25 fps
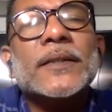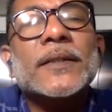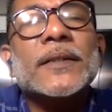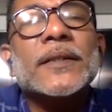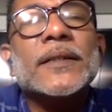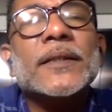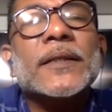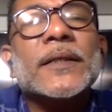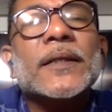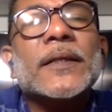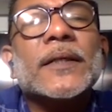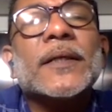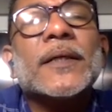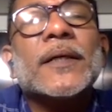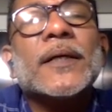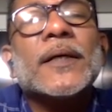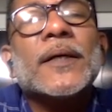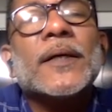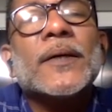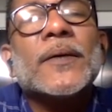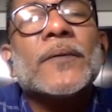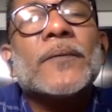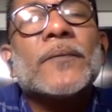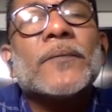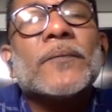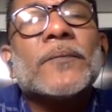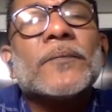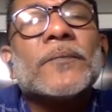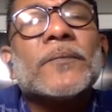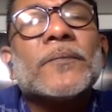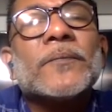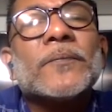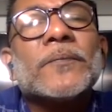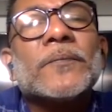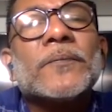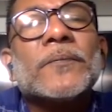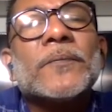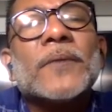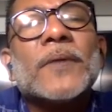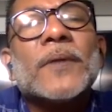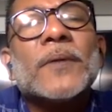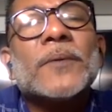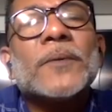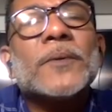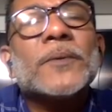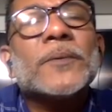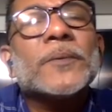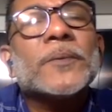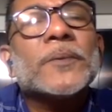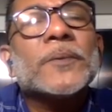How do
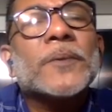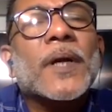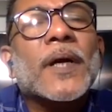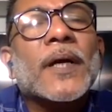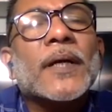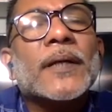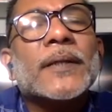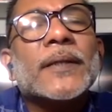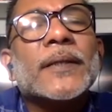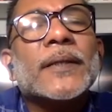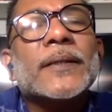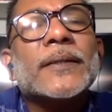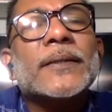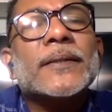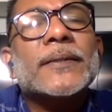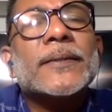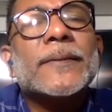you look at it?